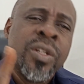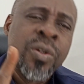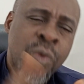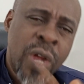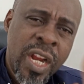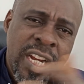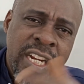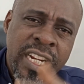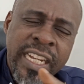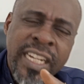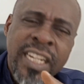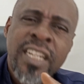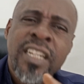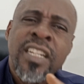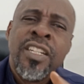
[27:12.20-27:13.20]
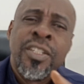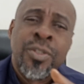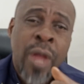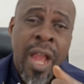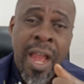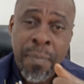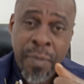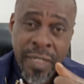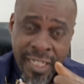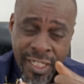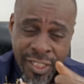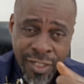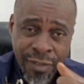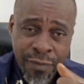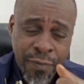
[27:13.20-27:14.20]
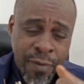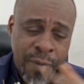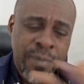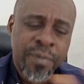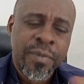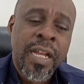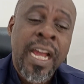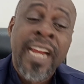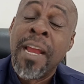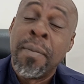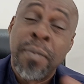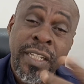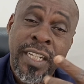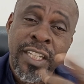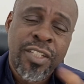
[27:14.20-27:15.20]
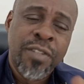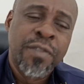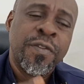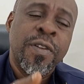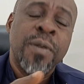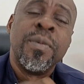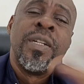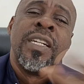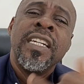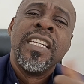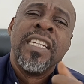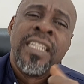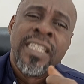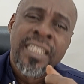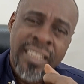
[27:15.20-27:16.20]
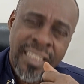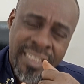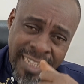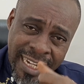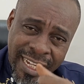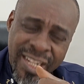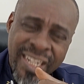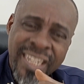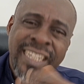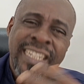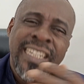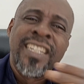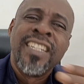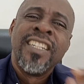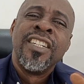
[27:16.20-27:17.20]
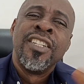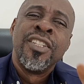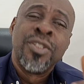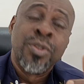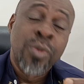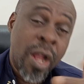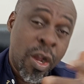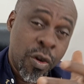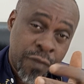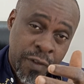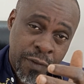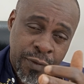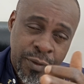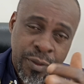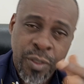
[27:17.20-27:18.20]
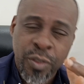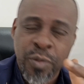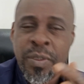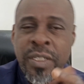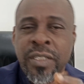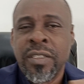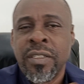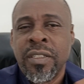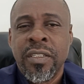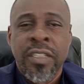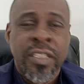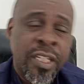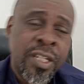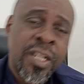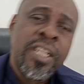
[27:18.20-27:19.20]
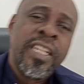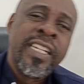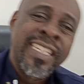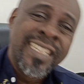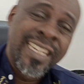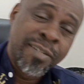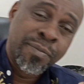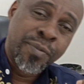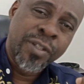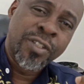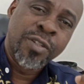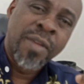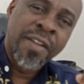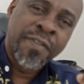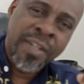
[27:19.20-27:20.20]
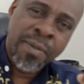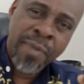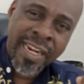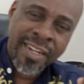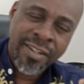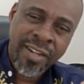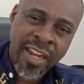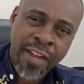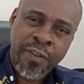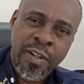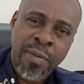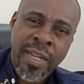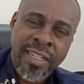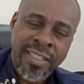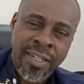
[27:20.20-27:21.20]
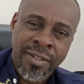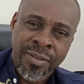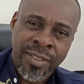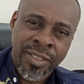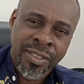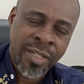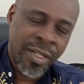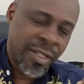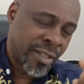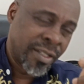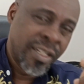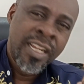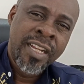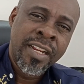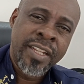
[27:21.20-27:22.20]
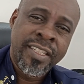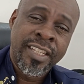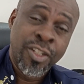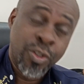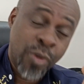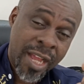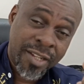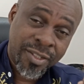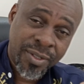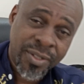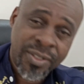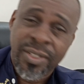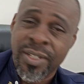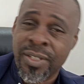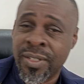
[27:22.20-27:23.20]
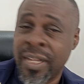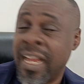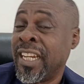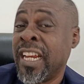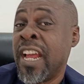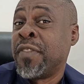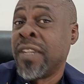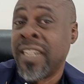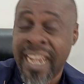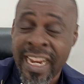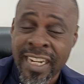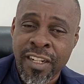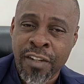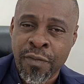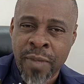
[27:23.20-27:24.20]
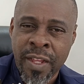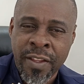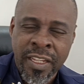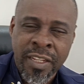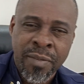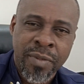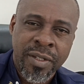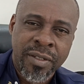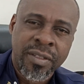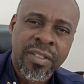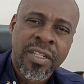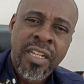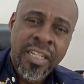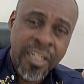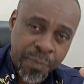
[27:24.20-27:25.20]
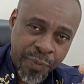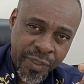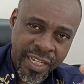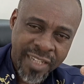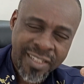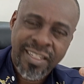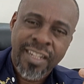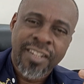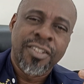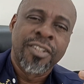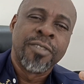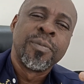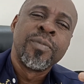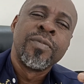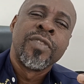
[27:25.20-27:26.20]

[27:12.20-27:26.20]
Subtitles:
One link to our application form, an application form. The second link to our overview document. The second link is at the bottom after my salutation. I say to our success after the ending of my email, the PS session.